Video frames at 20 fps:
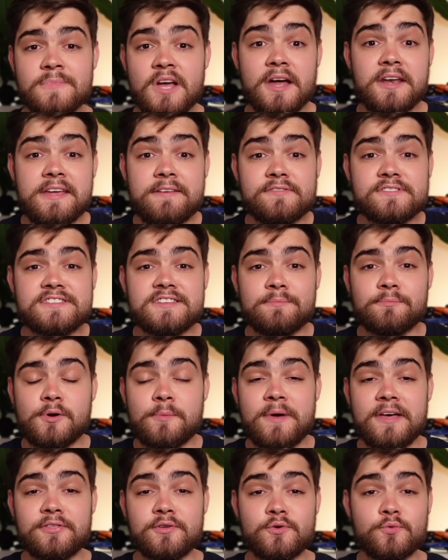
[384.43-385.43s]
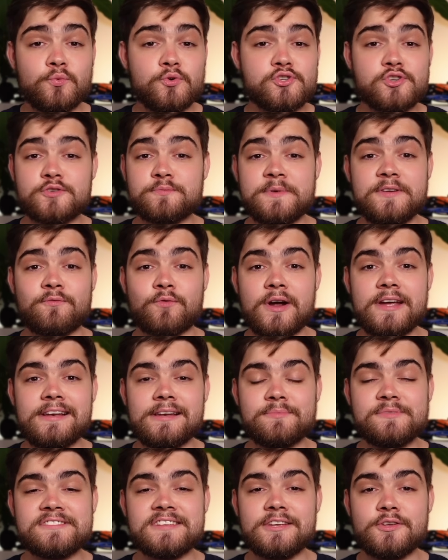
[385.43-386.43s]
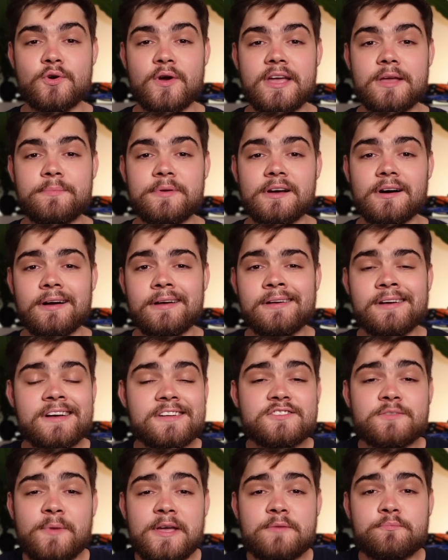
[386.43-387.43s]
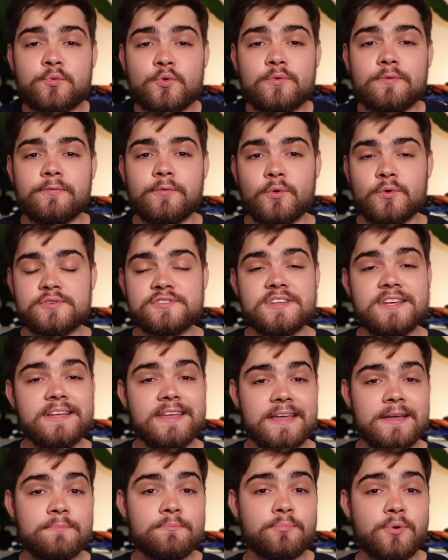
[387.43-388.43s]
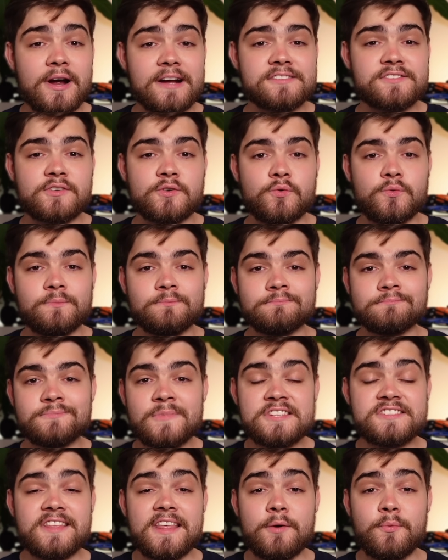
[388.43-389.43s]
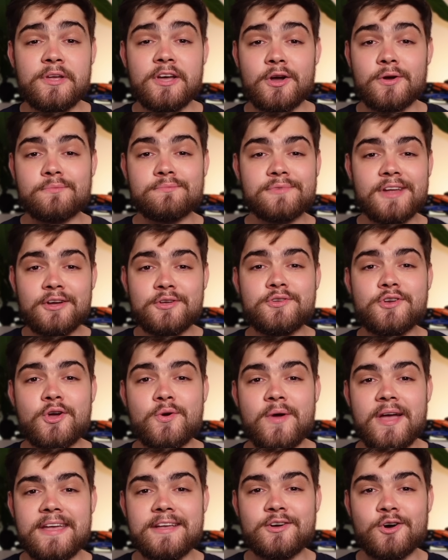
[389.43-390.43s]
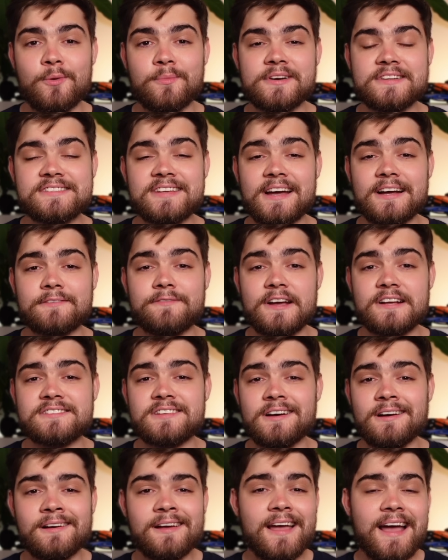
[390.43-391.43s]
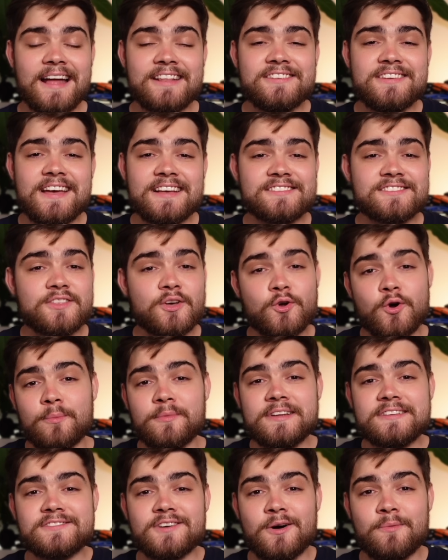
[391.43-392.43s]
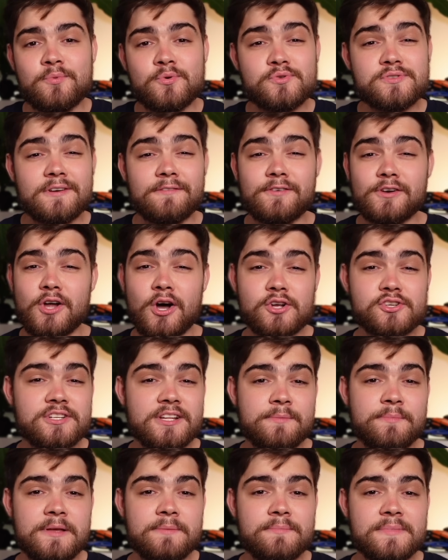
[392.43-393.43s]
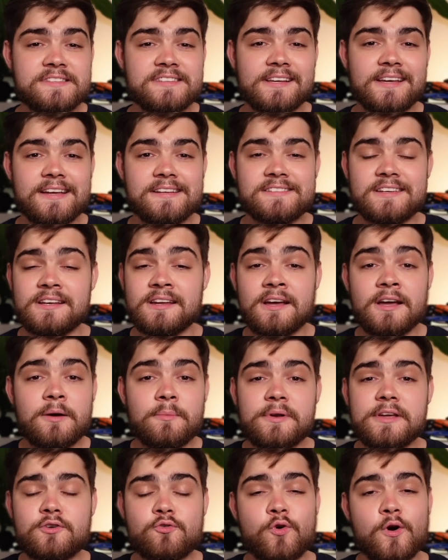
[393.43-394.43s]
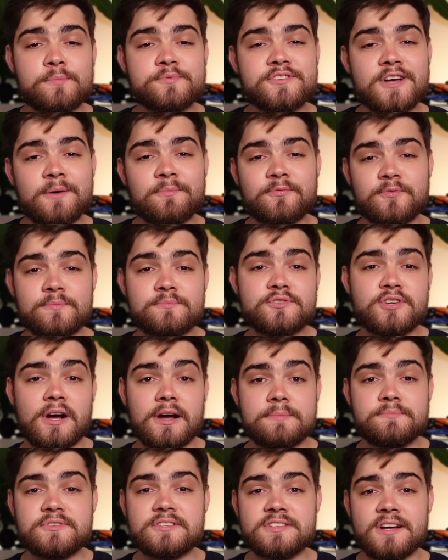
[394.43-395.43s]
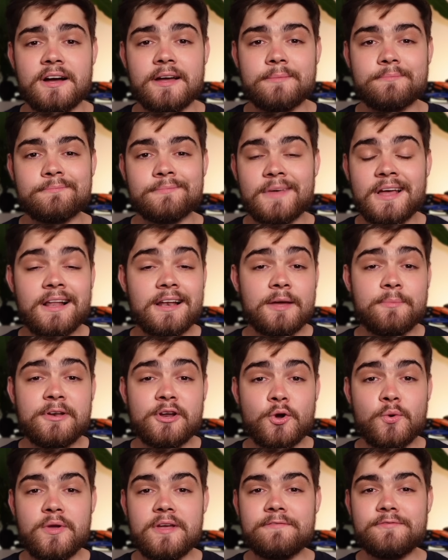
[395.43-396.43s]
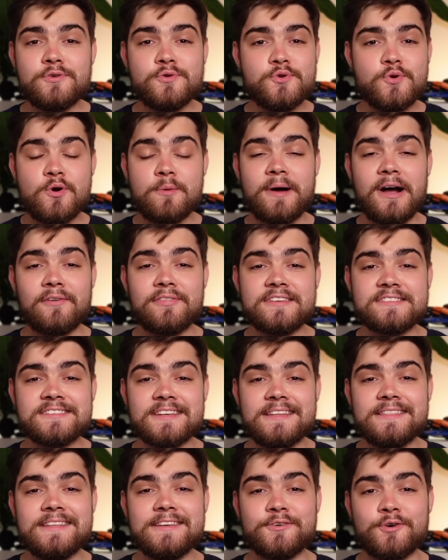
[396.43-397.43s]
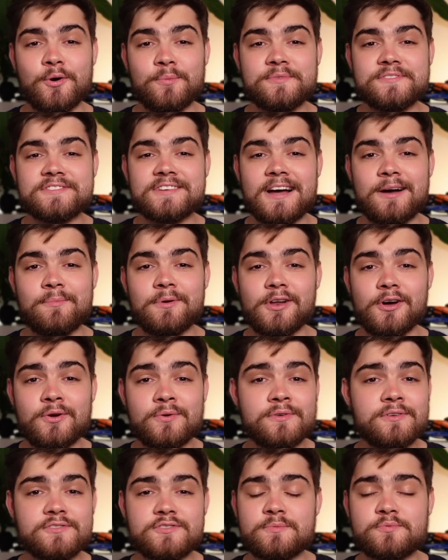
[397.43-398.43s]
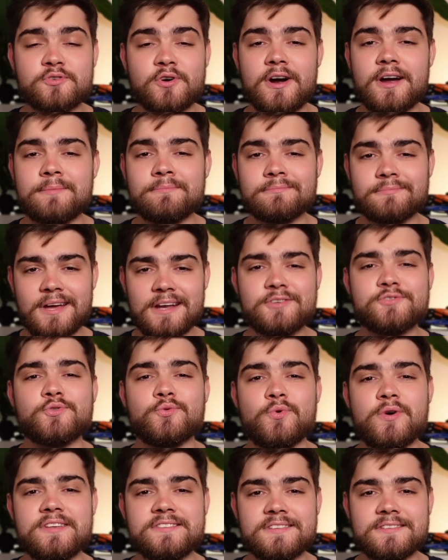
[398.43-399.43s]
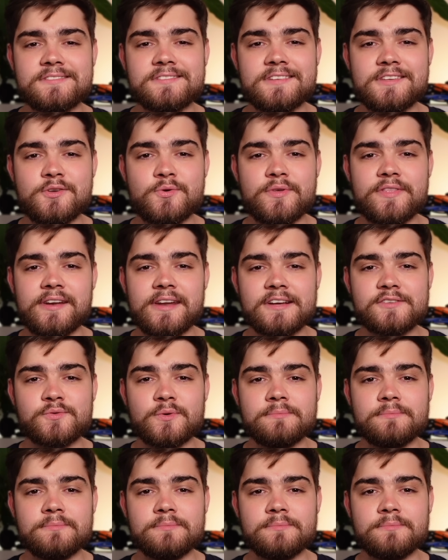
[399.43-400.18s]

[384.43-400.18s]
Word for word: An even simpler method would just be rate limiting your A P I to make brute forcing impractical. So there we go, now you know a common attack vector, and yes, the common examples have largely been mitigated, but it crops up from time to time. Let me know if you knew about this in the comments down below, subscribe, and as always, see you in the next